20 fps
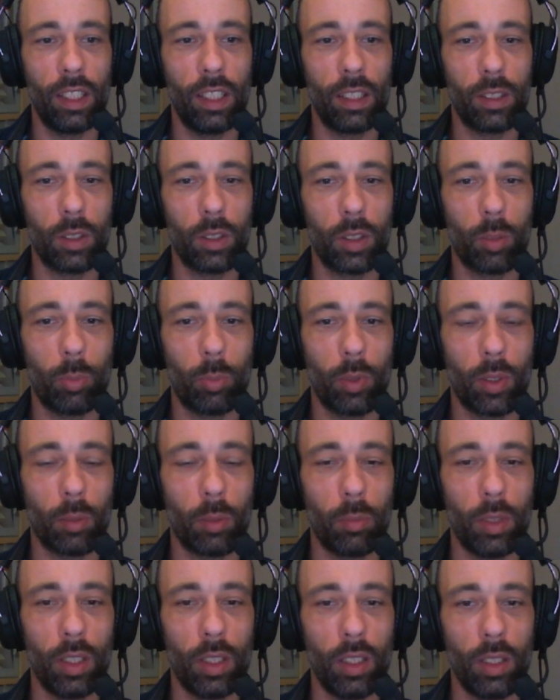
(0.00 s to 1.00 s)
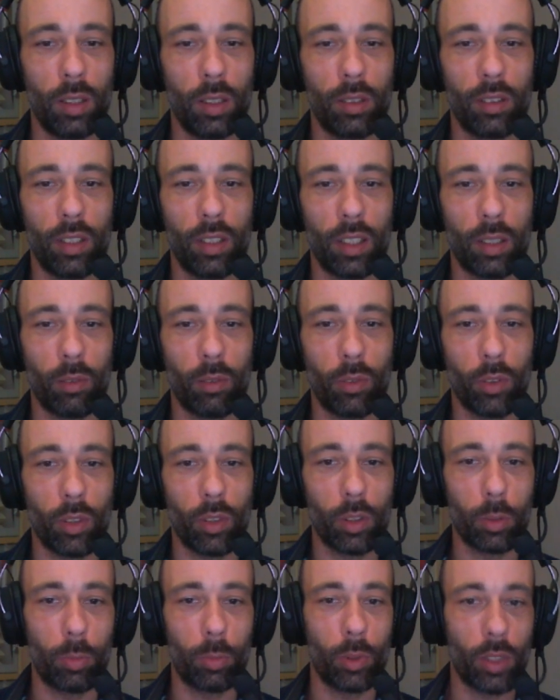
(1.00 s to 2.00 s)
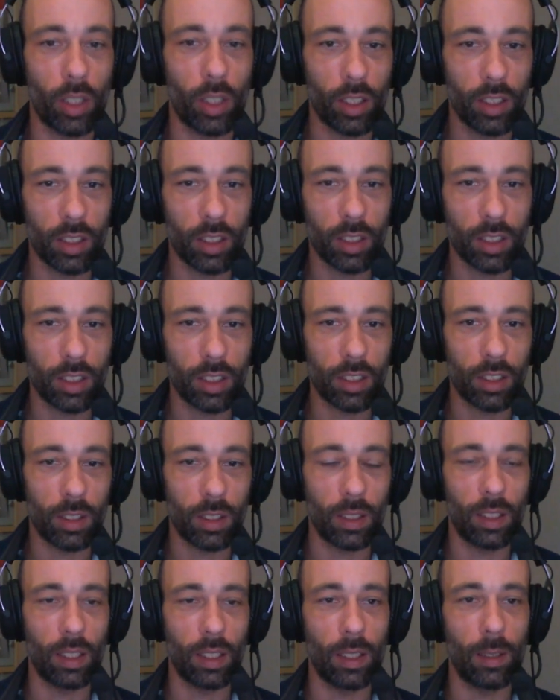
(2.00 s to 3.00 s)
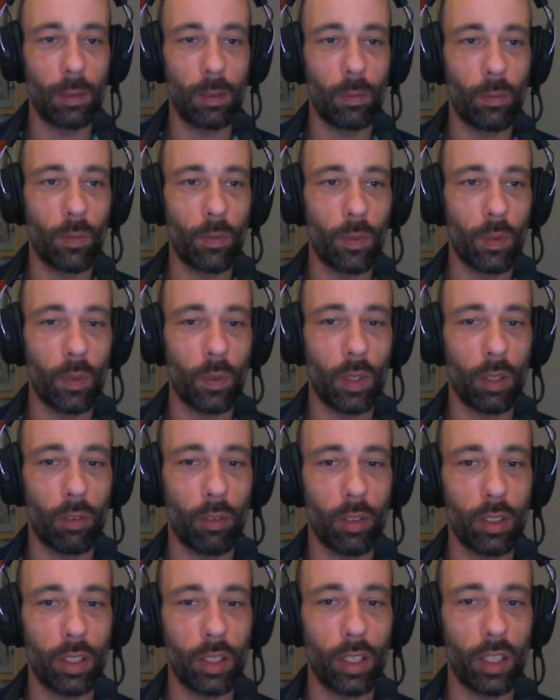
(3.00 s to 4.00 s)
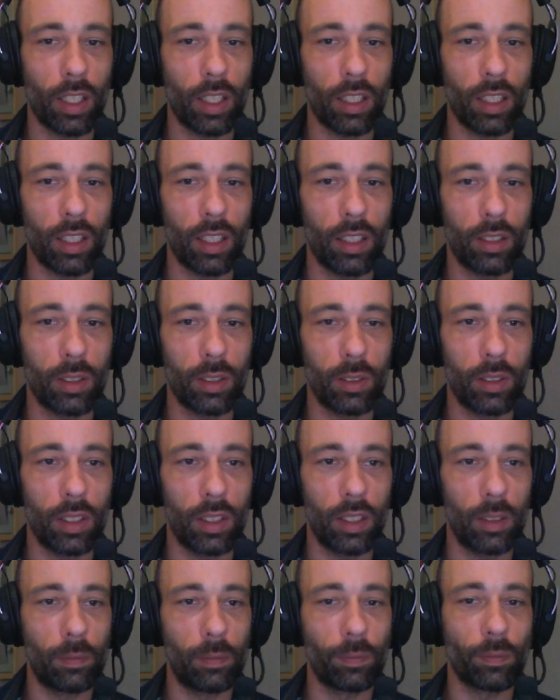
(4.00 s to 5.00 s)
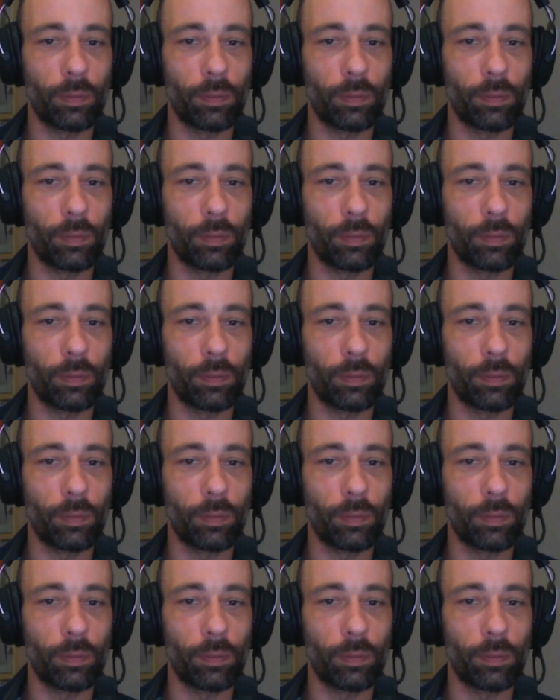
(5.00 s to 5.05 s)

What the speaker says: to support me and therefore support others. We are eventually getting into the